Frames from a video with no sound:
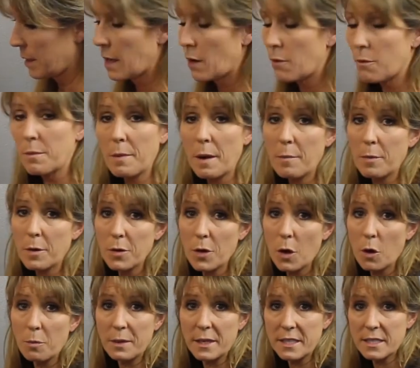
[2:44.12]
Now remember,
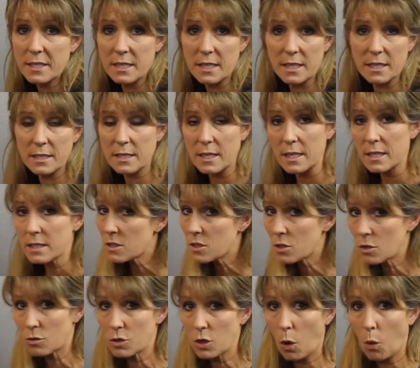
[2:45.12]
nobody sees this,
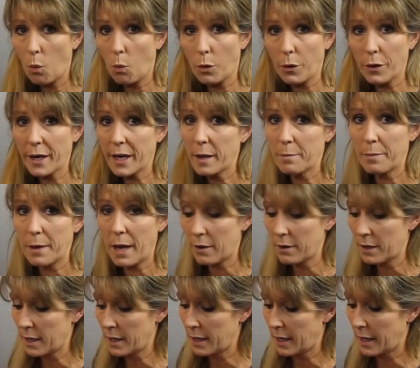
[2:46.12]
so don't worry
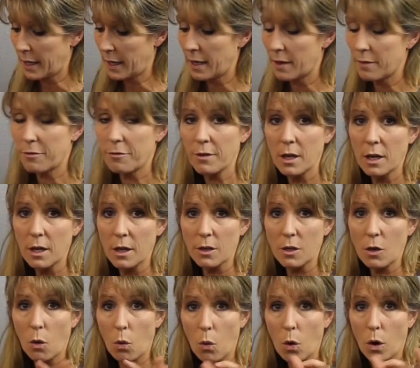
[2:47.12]
about it if
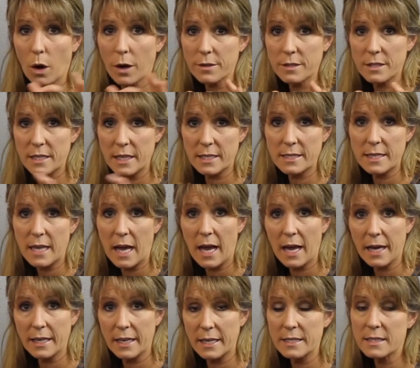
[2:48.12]
your
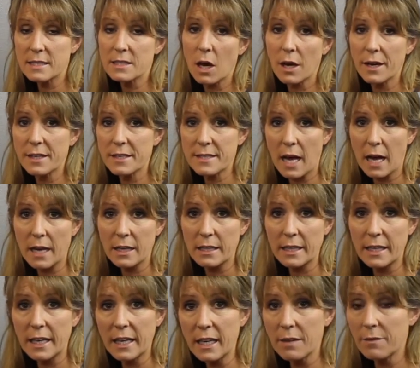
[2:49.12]
zigzag is not
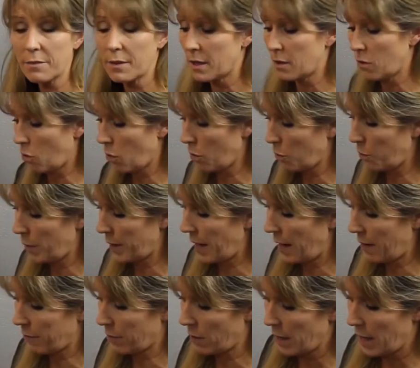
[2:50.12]
exactly even or
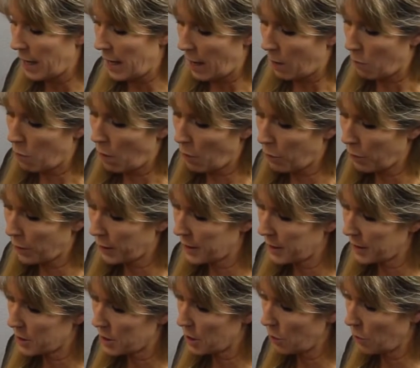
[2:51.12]
whatever. And what we're
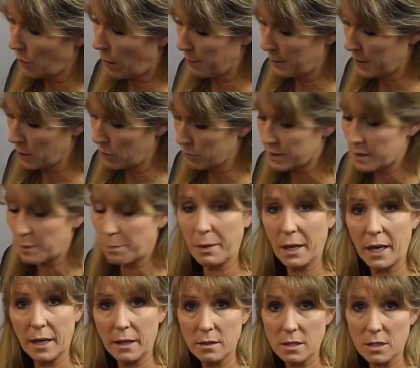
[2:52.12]
going to do, I'm going to use a
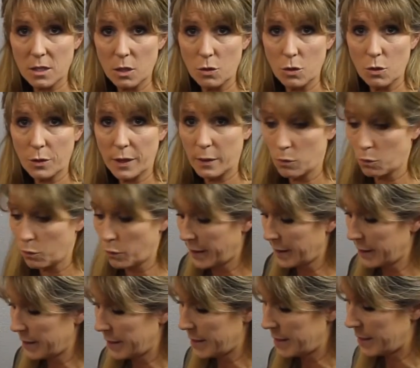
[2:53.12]
pink so you can
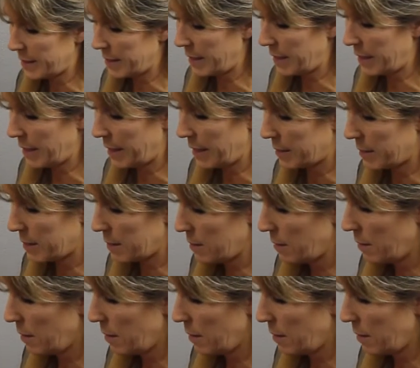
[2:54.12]
really see this.